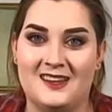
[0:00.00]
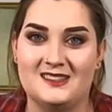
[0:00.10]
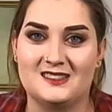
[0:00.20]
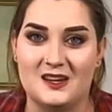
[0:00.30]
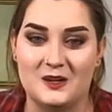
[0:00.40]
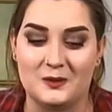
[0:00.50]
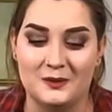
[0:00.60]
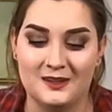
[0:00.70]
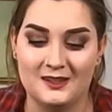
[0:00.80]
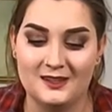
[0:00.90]
so,
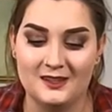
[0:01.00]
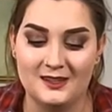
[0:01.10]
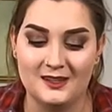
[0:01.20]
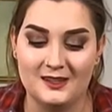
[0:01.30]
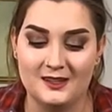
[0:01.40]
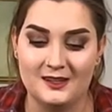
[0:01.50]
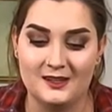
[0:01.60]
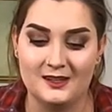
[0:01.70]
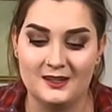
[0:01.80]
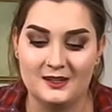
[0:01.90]

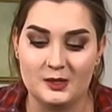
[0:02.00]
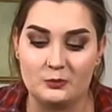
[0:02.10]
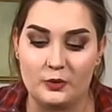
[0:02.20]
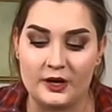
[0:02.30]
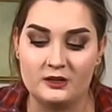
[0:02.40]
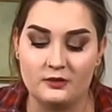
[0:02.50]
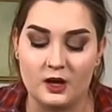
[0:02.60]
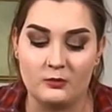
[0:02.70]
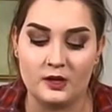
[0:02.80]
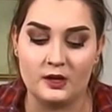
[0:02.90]
Brand of
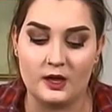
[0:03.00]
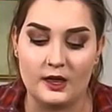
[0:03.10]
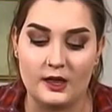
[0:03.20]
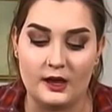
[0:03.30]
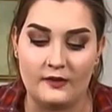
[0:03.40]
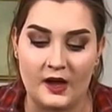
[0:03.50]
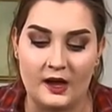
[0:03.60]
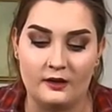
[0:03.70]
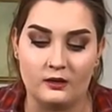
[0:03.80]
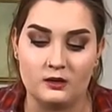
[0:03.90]
helmet and the
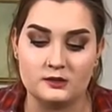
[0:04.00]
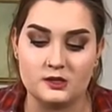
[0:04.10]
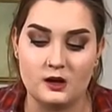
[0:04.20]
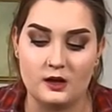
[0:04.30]
add-ons